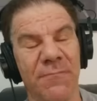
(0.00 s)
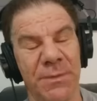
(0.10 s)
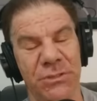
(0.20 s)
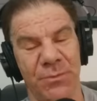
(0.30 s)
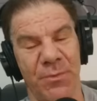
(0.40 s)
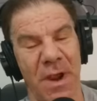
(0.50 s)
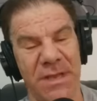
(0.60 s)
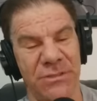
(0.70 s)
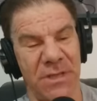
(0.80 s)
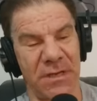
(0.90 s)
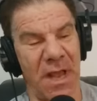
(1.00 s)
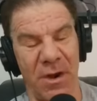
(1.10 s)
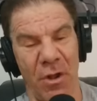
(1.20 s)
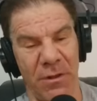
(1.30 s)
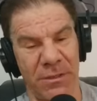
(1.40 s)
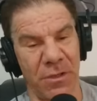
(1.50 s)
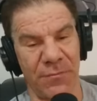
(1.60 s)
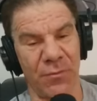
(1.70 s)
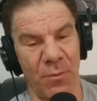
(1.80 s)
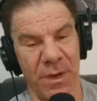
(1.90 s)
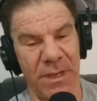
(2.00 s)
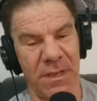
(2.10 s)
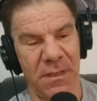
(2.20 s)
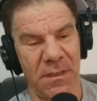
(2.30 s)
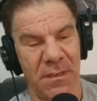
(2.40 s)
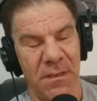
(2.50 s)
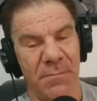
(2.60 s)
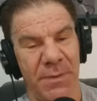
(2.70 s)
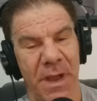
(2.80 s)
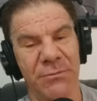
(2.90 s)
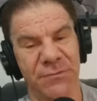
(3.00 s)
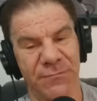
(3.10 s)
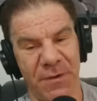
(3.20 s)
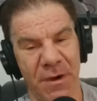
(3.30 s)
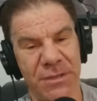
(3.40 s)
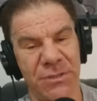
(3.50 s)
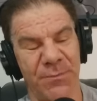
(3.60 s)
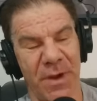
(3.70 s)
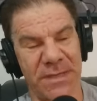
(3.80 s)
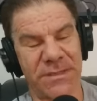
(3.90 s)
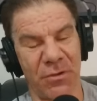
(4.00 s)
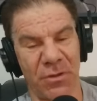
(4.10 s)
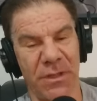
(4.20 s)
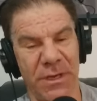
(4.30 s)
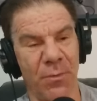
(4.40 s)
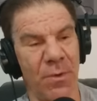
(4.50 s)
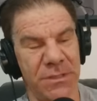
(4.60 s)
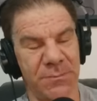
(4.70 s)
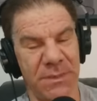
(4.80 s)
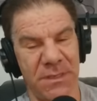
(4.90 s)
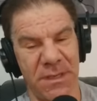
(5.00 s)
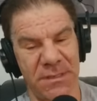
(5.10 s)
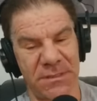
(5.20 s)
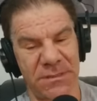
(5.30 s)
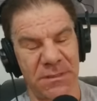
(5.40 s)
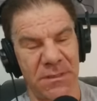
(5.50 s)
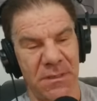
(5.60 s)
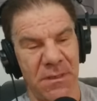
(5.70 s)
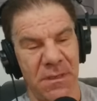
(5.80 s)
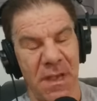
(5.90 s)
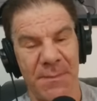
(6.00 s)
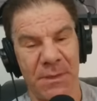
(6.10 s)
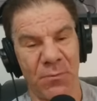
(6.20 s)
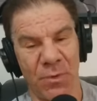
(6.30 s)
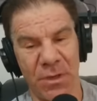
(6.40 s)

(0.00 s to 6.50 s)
wouldn't have been surprised at, at all at Gunther winning, but I was very surprised how clean it was because, I mean,